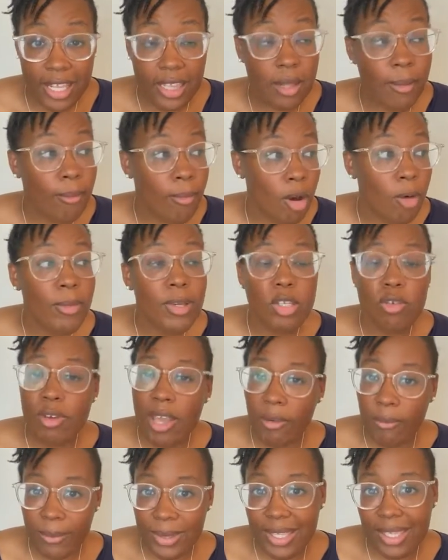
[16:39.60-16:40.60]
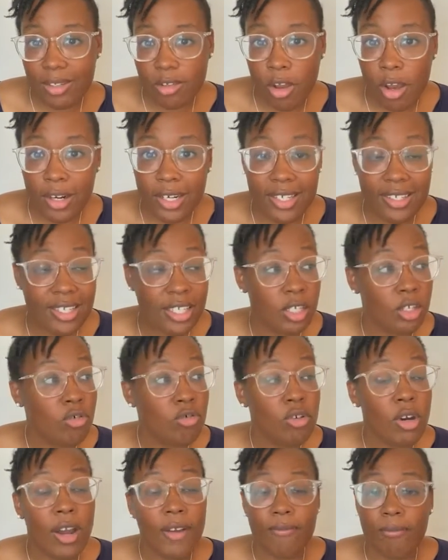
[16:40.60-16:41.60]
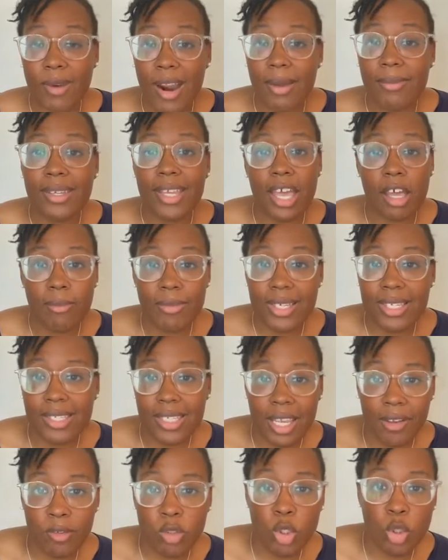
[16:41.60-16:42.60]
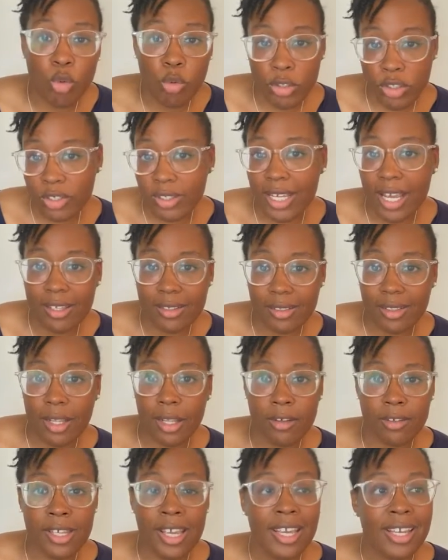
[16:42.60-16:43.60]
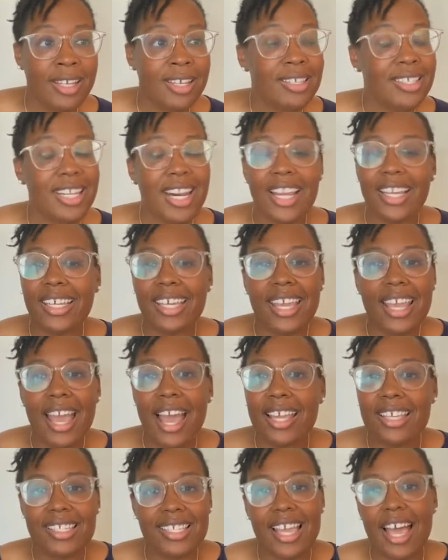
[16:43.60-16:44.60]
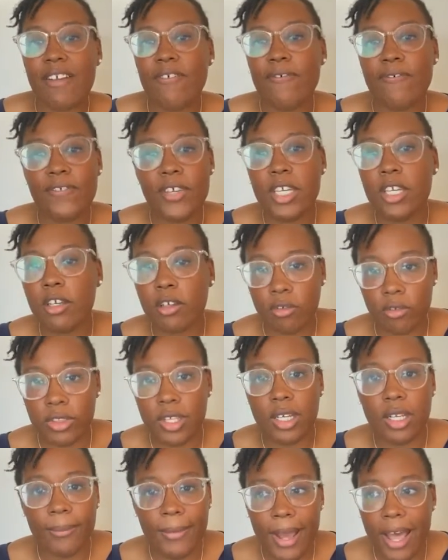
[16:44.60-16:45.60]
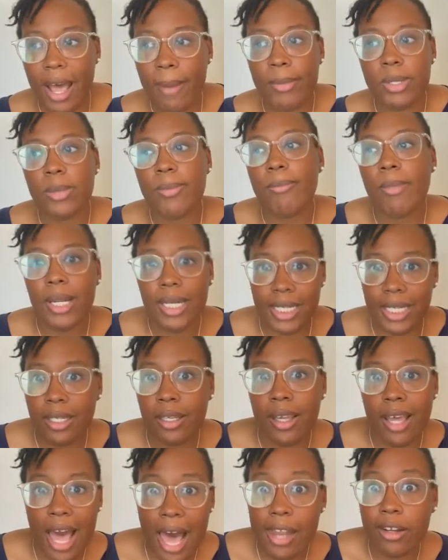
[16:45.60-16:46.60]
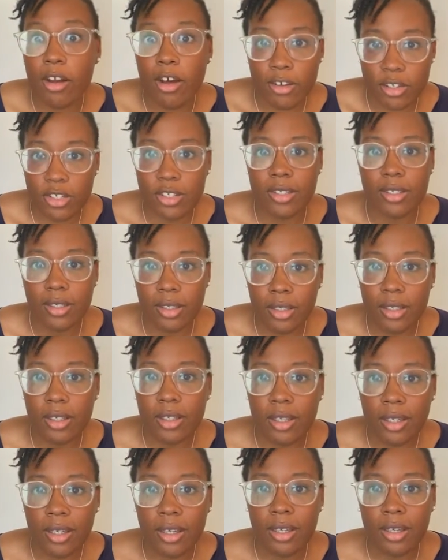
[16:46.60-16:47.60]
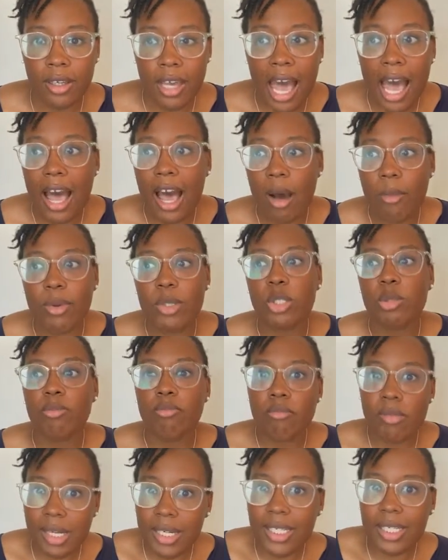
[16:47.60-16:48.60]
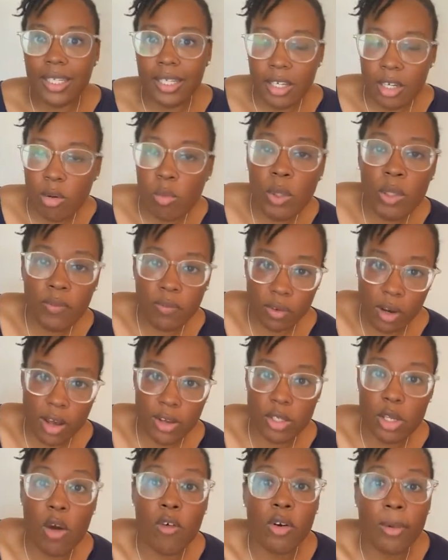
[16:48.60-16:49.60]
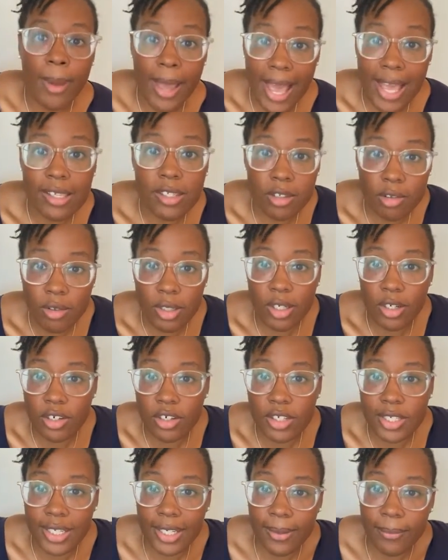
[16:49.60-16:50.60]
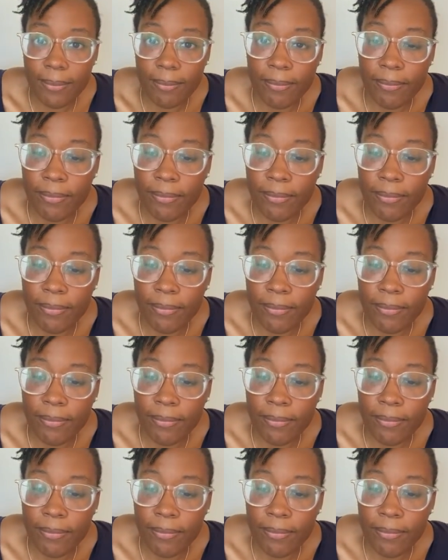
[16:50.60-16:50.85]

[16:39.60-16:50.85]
In the moment you gave me this audit, he said, you have probably helped me save $200,000. He said, I can't, he said, I fear thinking about how much money I lost, how, how much money we've lost over the past two years.